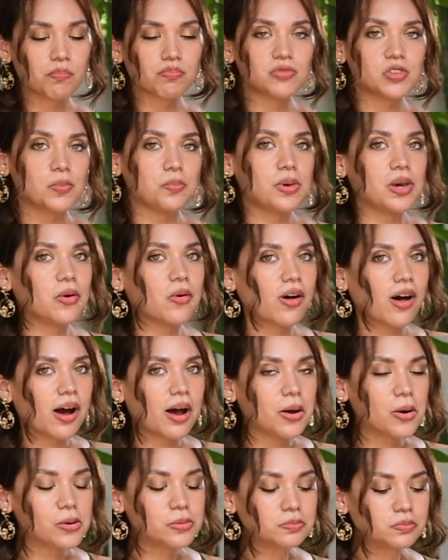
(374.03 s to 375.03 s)
some big
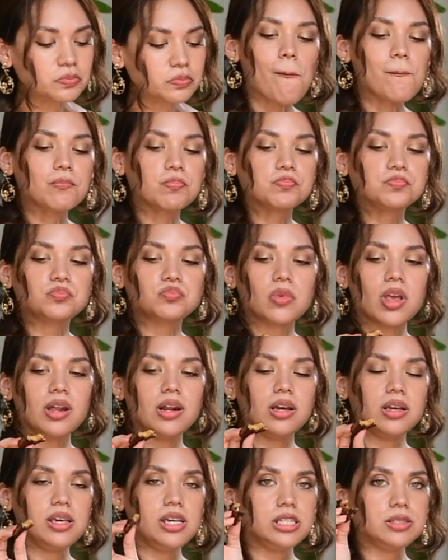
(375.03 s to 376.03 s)
gallo, and
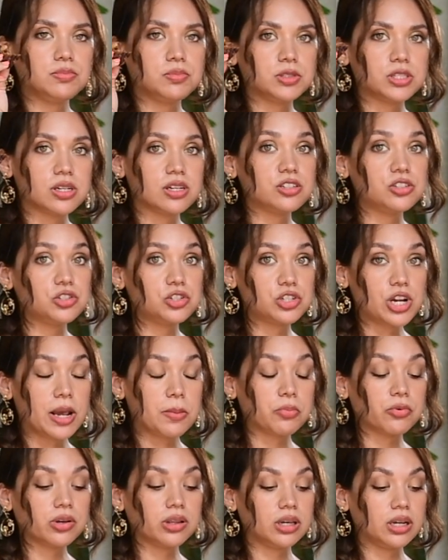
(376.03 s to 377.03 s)
it keeps its
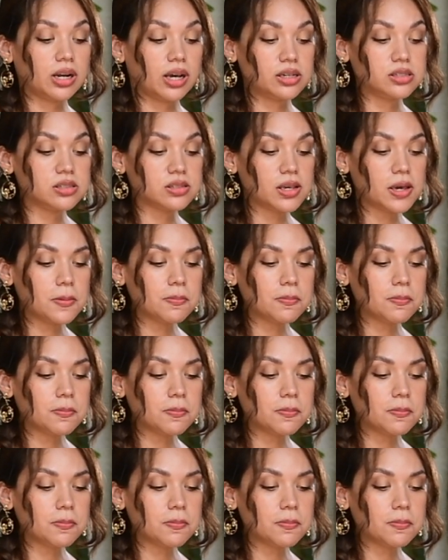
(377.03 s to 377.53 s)
shape really nicely.